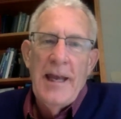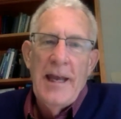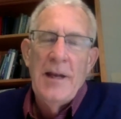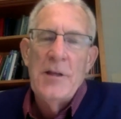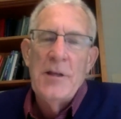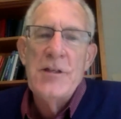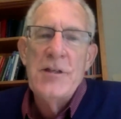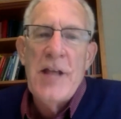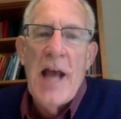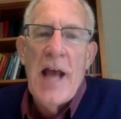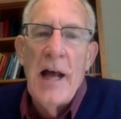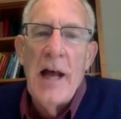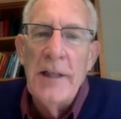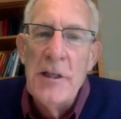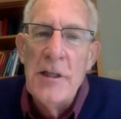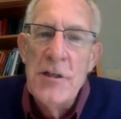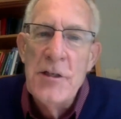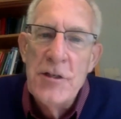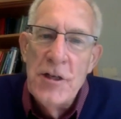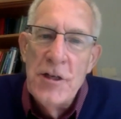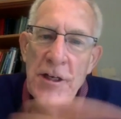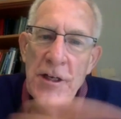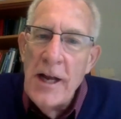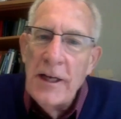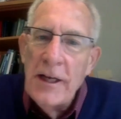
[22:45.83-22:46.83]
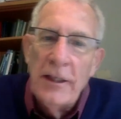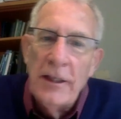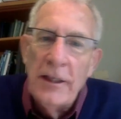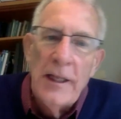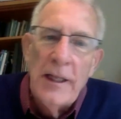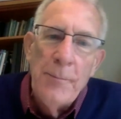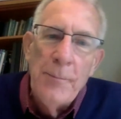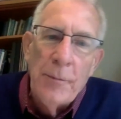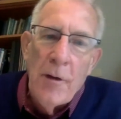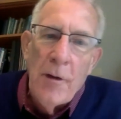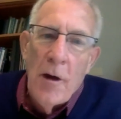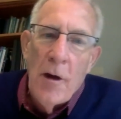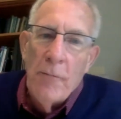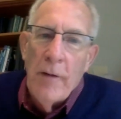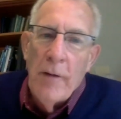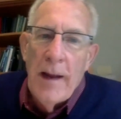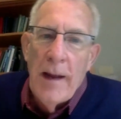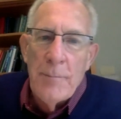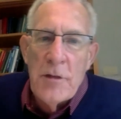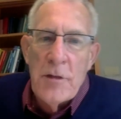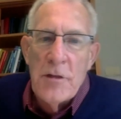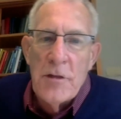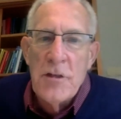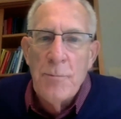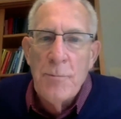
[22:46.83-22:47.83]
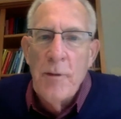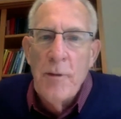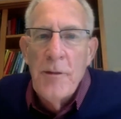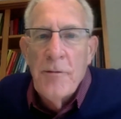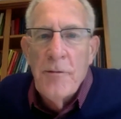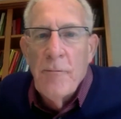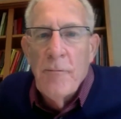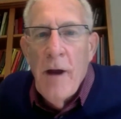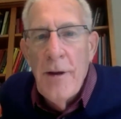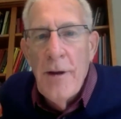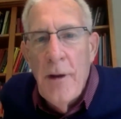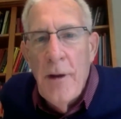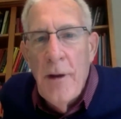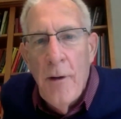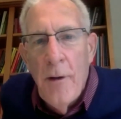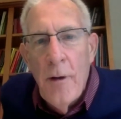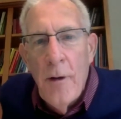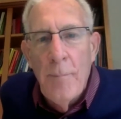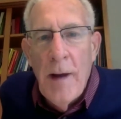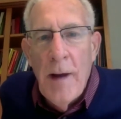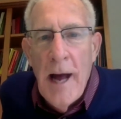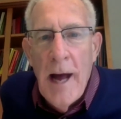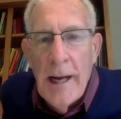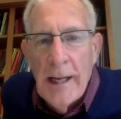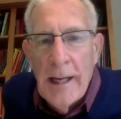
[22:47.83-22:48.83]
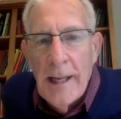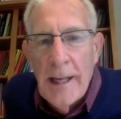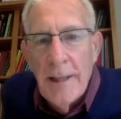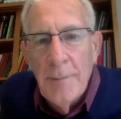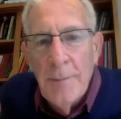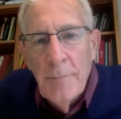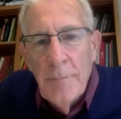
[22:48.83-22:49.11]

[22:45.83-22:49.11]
In a cell that's genetically programmed to spread throughout your whole body.